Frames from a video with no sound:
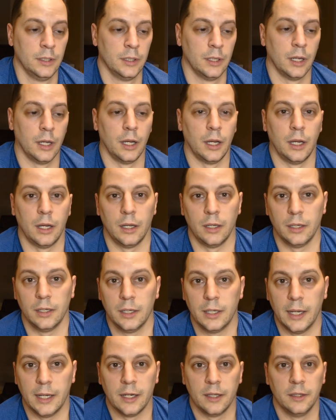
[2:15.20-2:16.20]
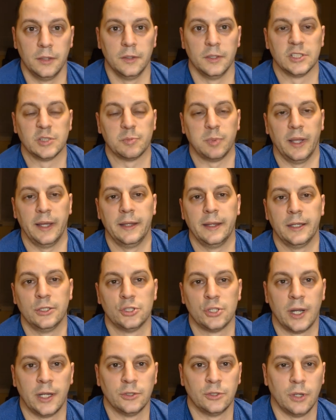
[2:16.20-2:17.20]
Kind of the display that
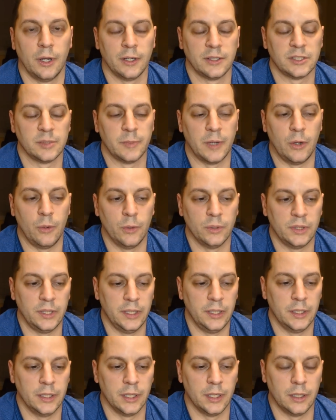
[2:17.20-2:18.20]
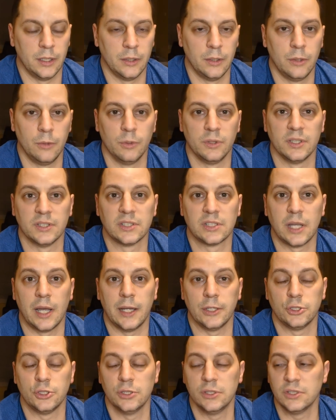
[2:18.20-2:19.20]
John talks about with the
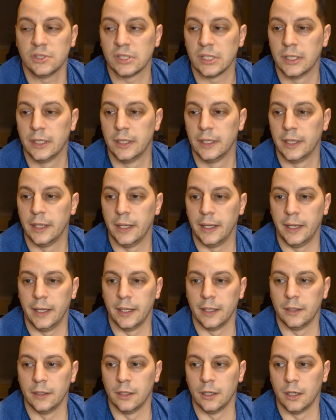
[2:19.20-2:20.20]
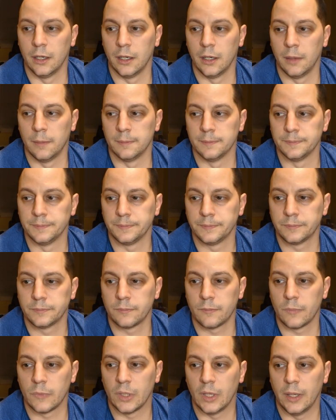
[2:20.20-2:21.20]
scotches. And
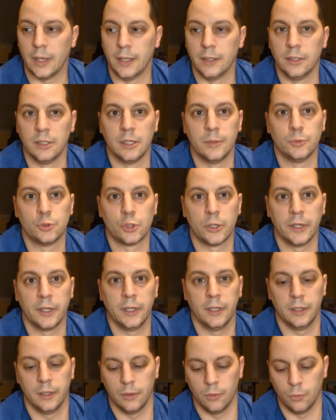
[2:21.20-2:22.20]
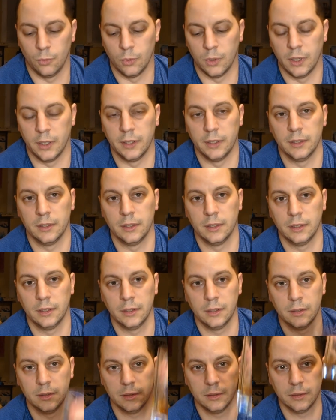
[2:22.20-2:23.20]
ended up drinking it one
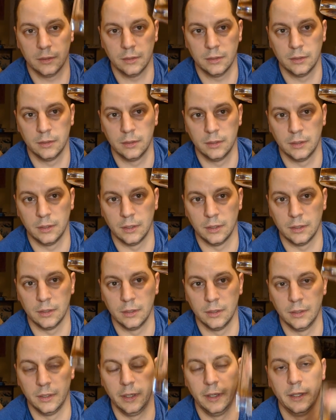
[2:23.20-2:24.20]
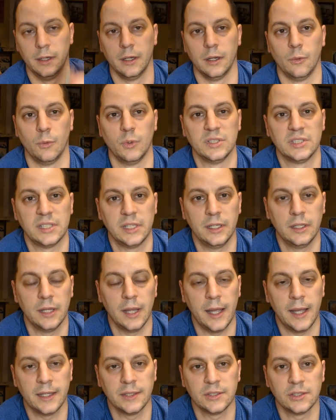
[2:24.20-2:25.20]
in a whiskey
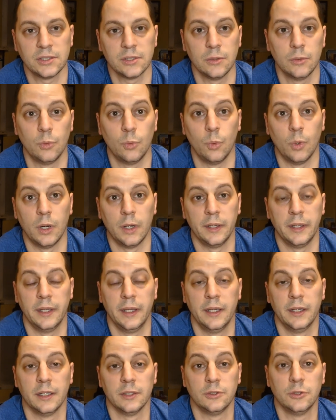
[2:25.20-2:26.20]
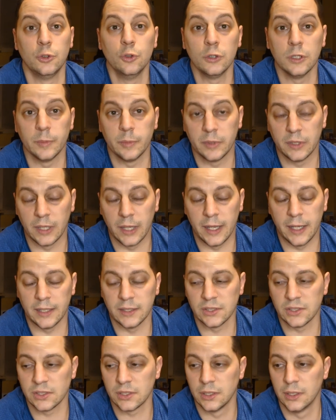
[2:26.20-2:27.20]
glass, one in a tulip
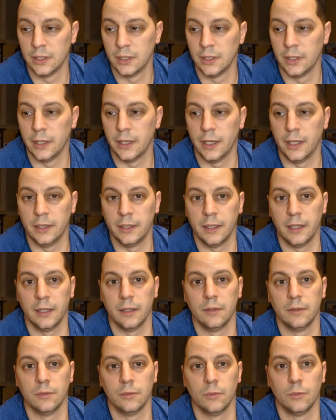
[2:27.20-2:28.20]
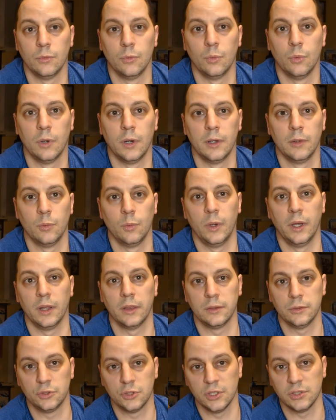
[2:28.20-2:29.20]
glass, and then one
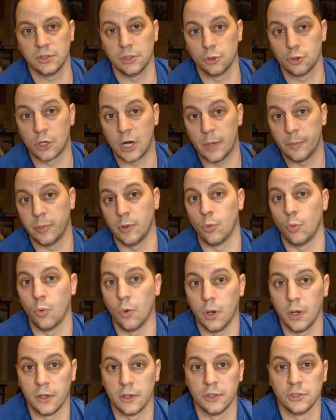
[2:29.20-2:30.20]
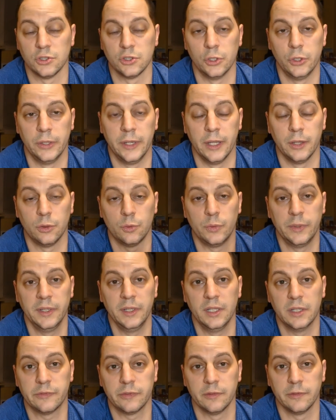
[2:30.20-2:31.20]
with just a drop of water. So you get three
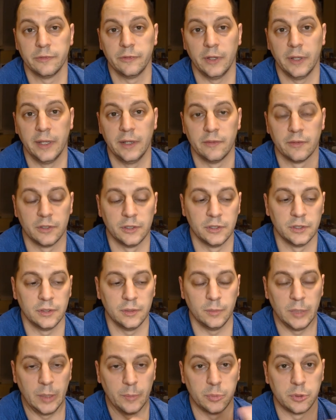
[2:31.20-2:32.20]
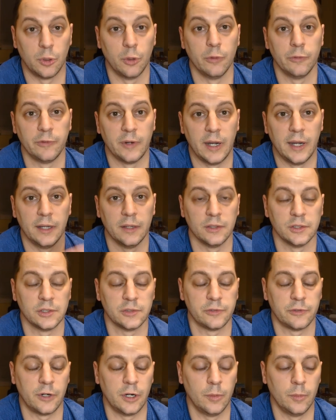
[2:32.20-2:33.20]
different flavors, like profiles
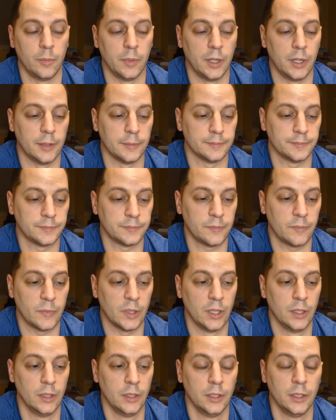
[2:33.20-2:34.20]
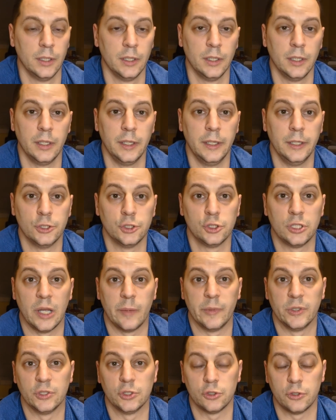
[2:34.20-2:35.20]
from each
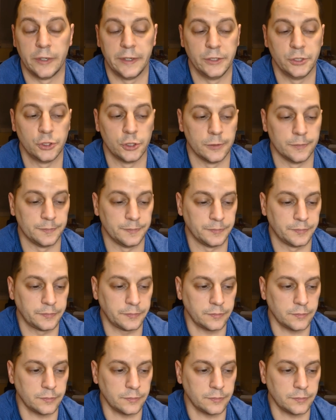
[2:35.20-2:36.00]
demonstration.